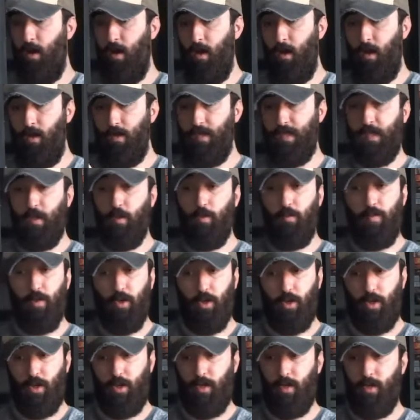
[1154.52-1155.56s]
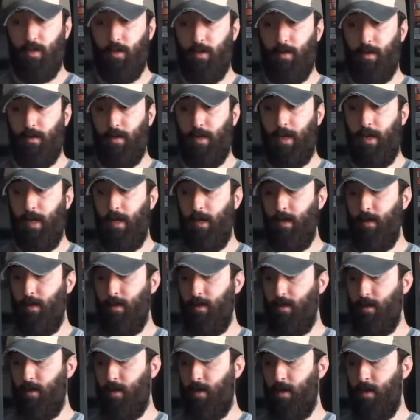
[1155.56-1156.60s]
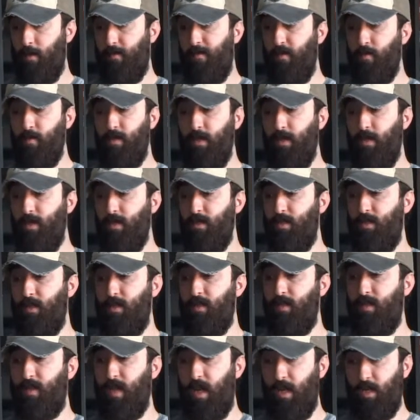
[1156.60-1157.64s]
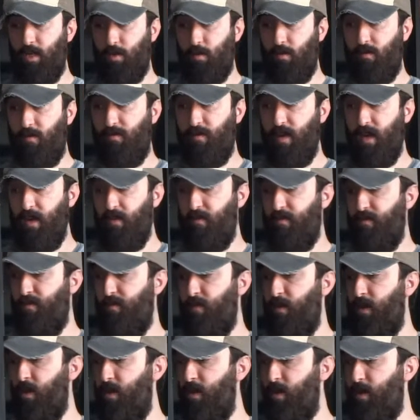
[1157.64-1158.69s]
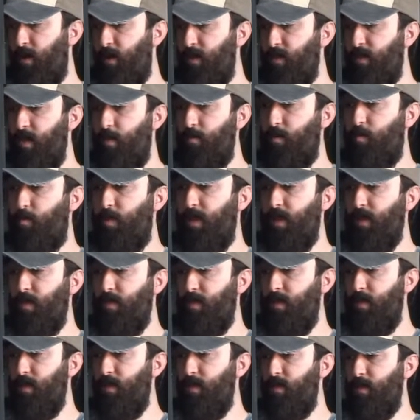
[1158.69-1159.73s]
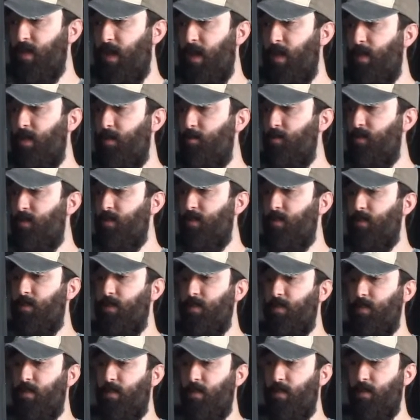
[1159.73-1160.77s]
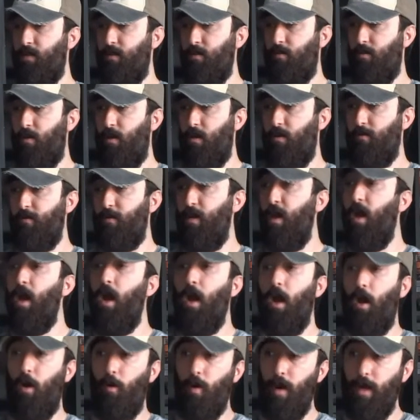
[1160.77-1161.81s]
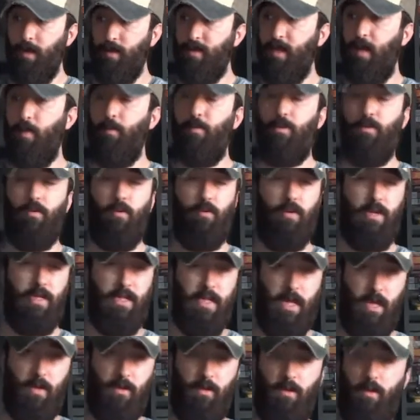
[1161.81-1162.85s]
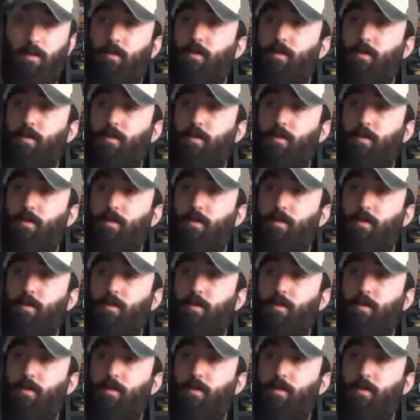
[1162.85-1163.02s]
Steelbook again, 14-inch statue of Faith, concept pieces and a limited edition lithograph, and temporary tattoos.